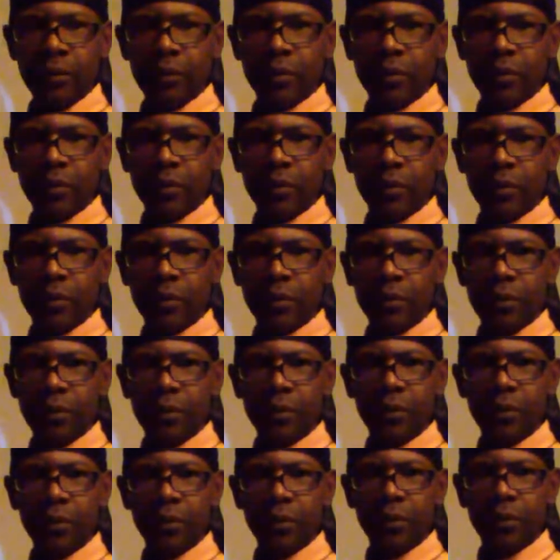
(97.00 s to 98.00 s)

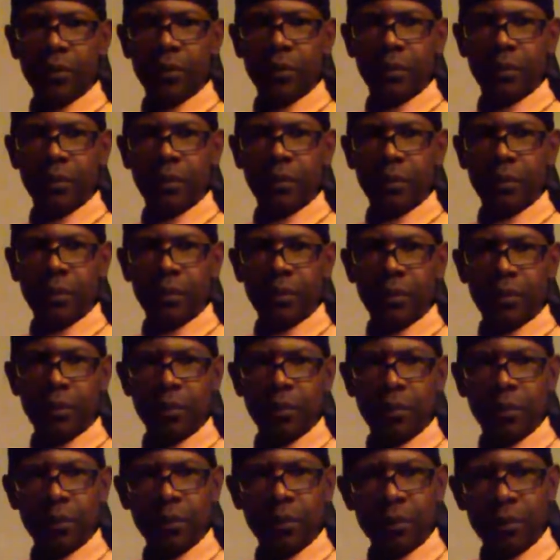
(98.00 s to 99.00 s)

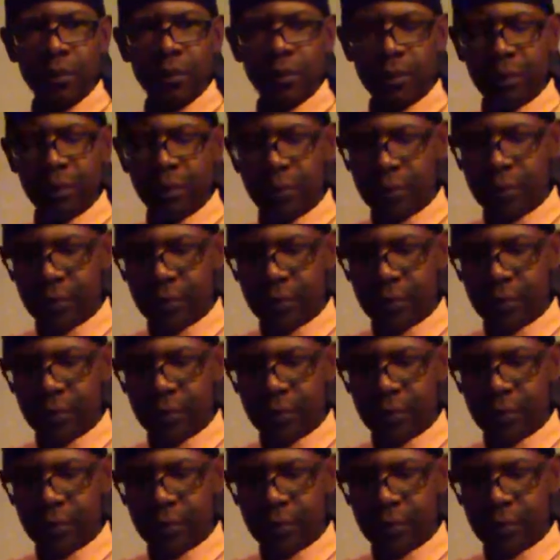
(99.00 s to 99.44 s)
Nobody speaks.